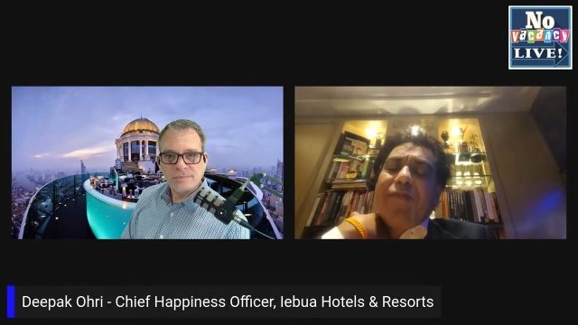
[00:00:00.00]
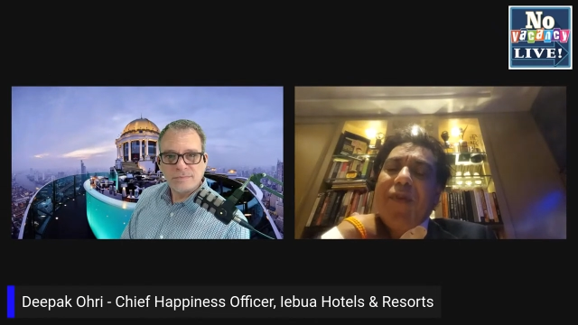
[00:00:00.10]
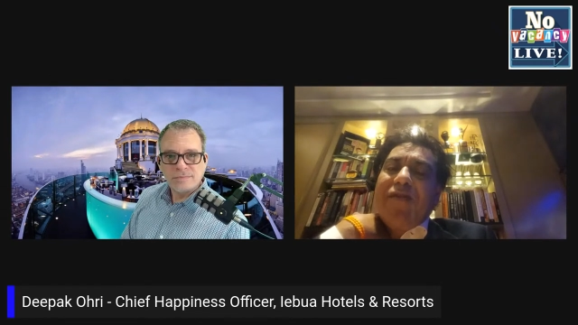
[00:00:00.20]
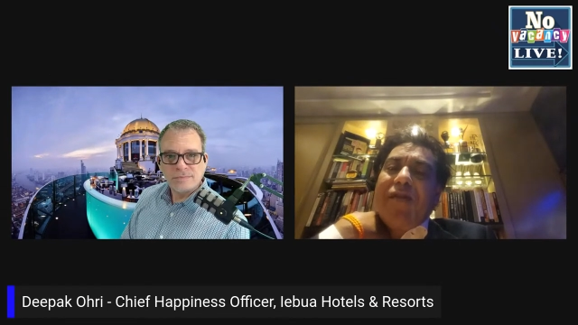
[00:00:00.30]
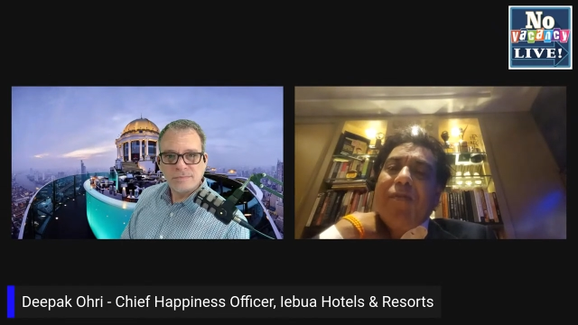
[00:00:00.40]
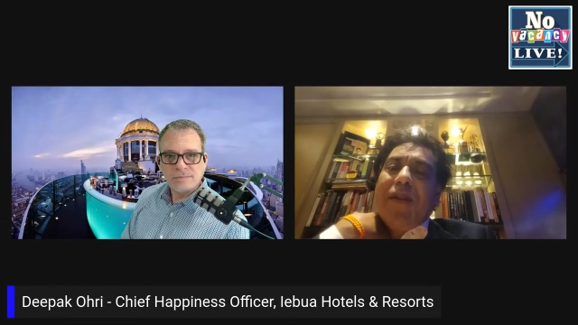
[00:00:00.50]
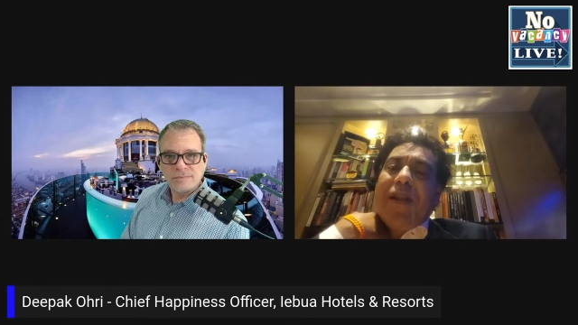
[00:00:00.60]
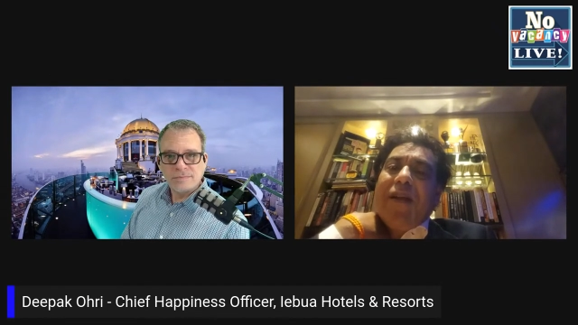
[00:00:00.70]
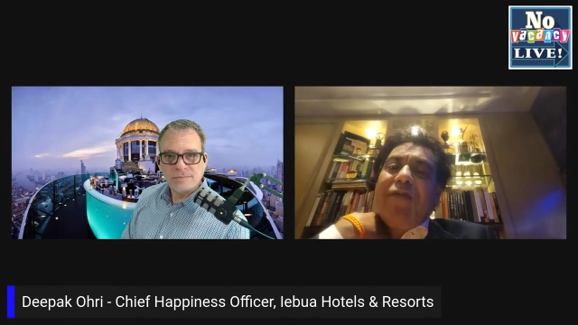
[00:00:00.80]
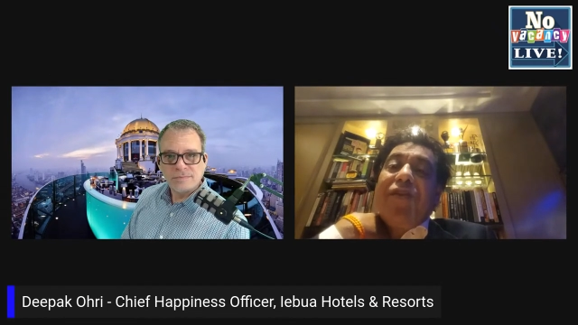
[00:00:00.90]
Speaker 1: principle
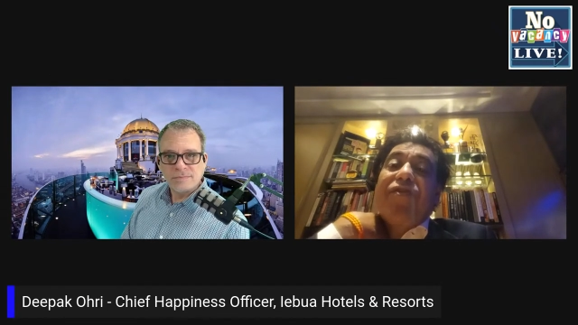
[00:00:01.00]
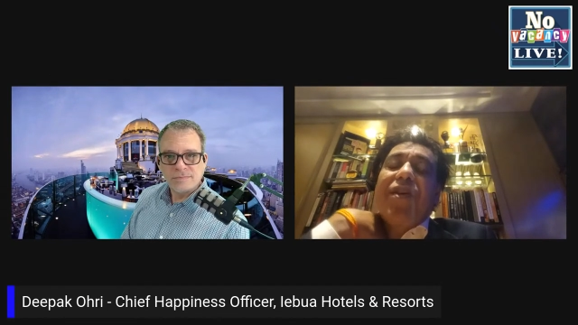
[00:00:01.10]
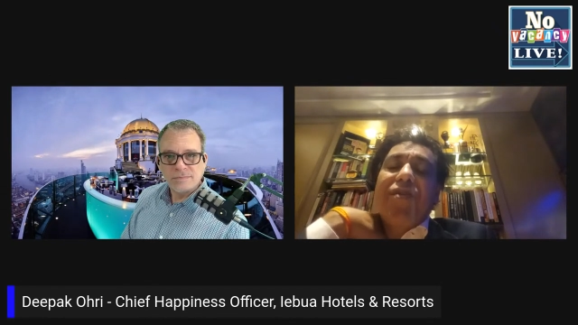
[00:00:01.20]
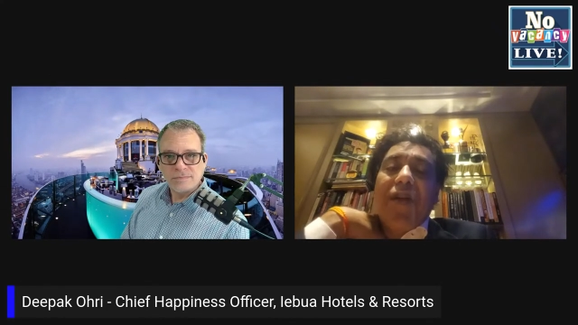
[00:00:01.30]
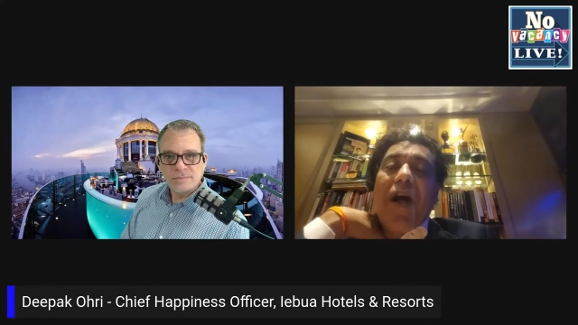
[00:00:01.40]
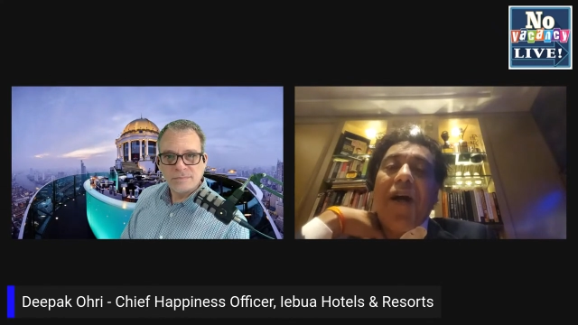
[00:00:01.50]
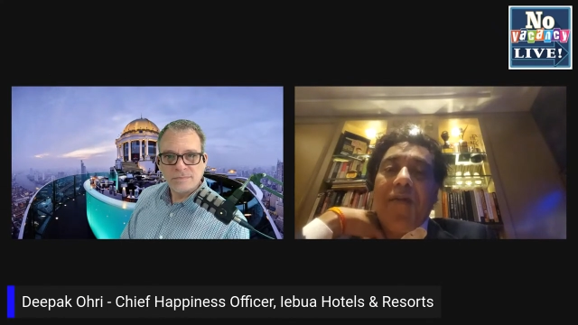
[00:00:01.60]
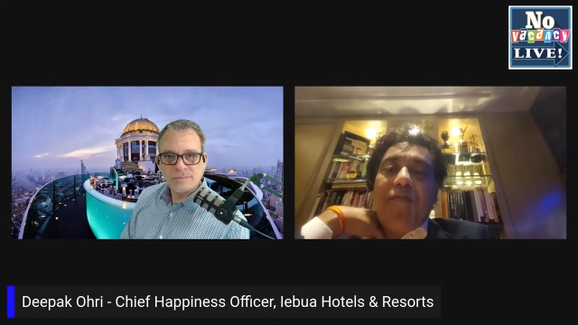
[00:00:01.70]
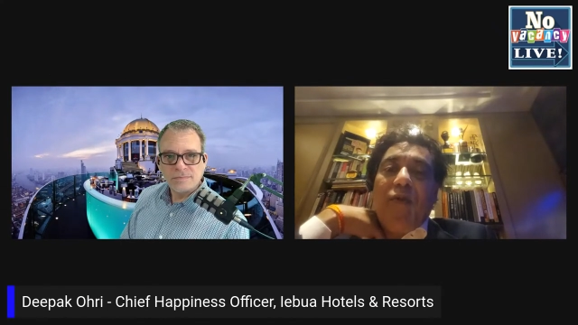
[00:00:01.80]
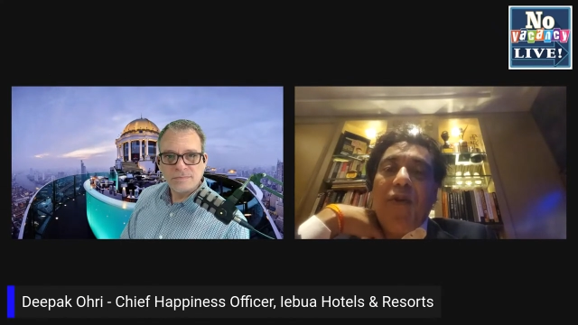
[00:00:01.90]
that we trust our
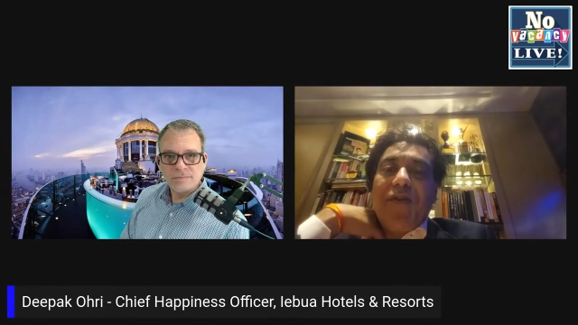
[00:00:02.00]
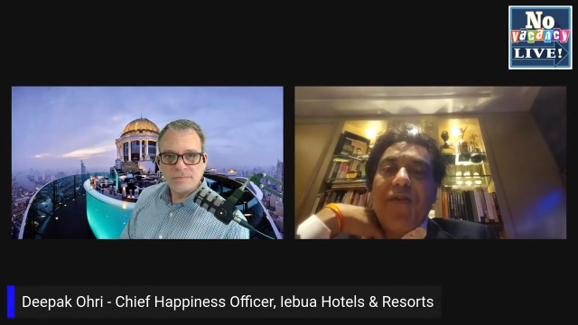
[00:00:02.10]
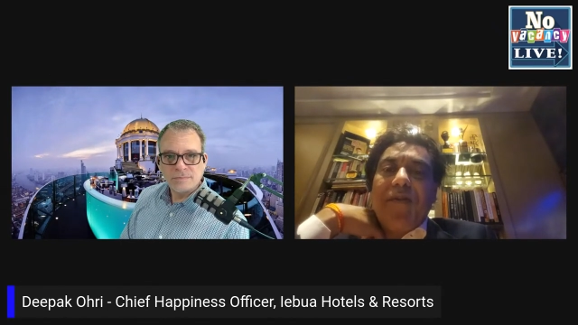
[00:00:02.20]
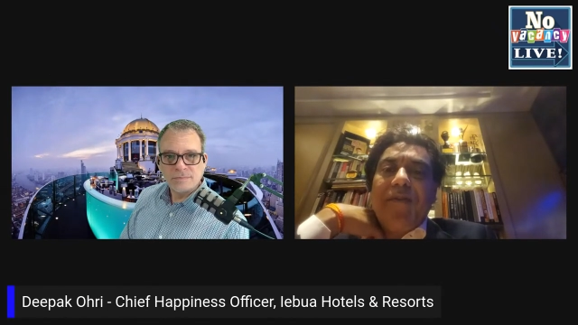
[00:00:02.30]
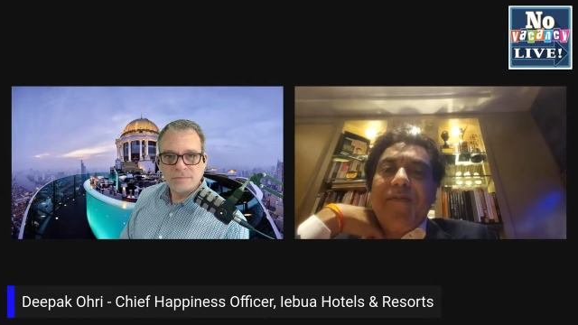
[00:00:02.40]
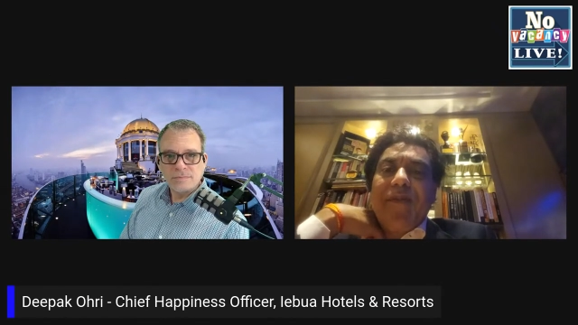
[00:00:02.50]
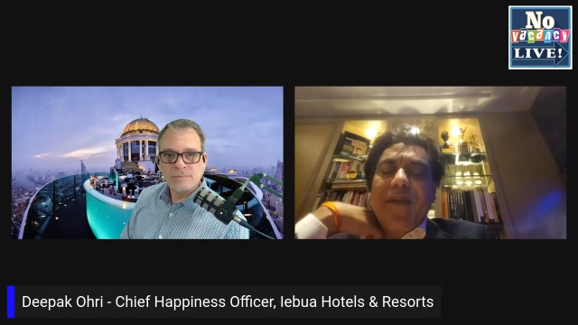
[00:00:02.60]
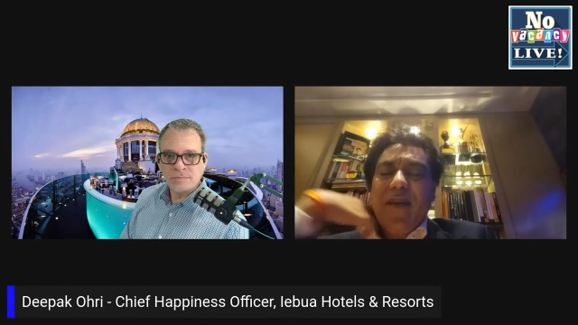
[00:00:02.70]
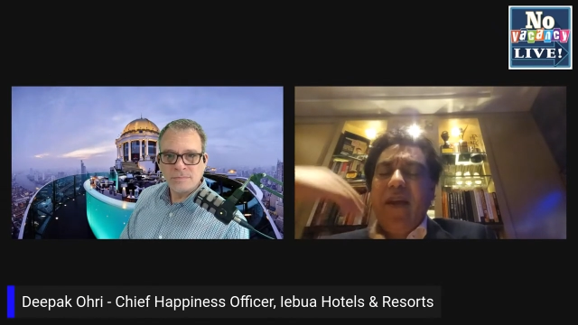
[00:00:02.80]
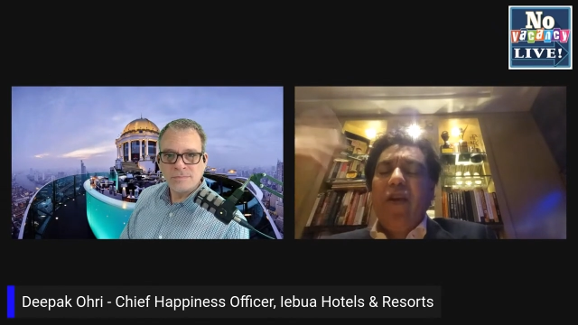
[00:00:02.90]
employees mm-hmm.